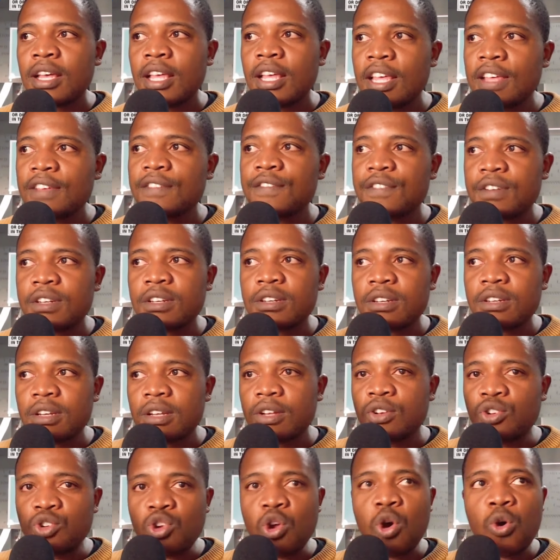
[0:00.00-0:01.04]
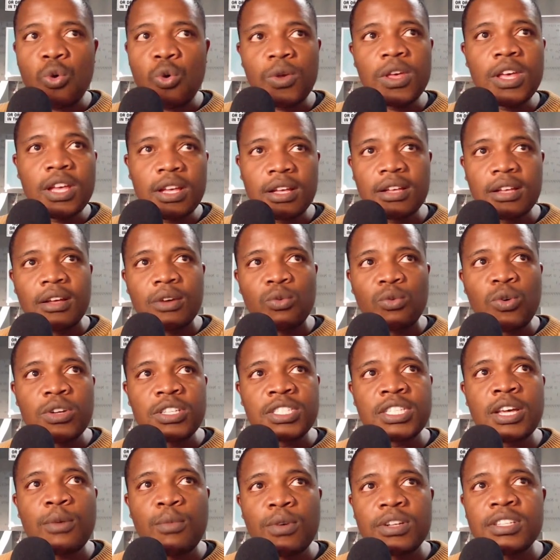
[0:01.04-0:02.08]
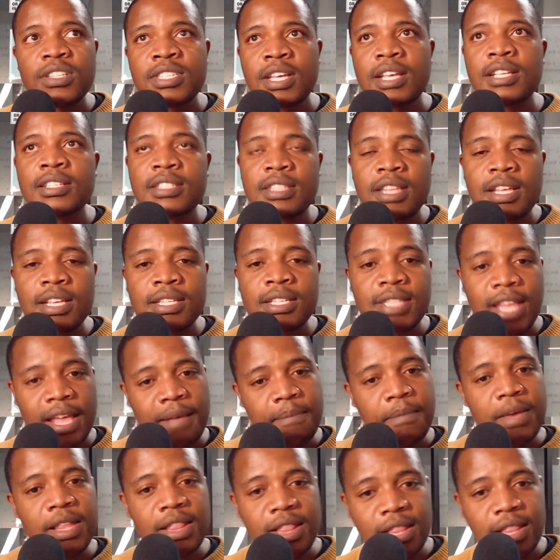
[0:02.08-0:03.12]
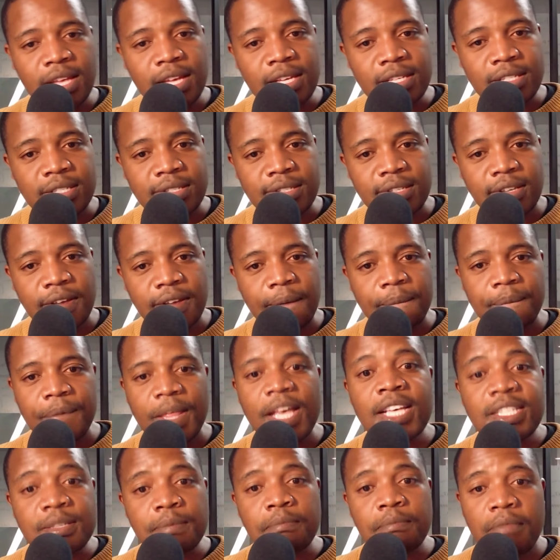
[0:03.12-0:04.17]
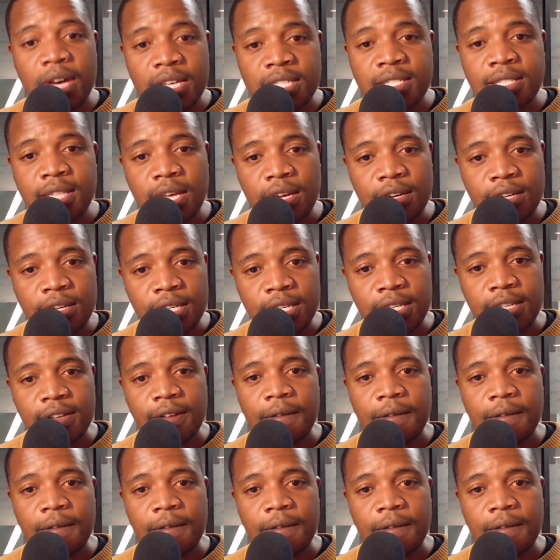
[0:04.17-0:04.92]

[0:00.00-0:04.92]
even knowing when someone says this, they mean this. It's mastery.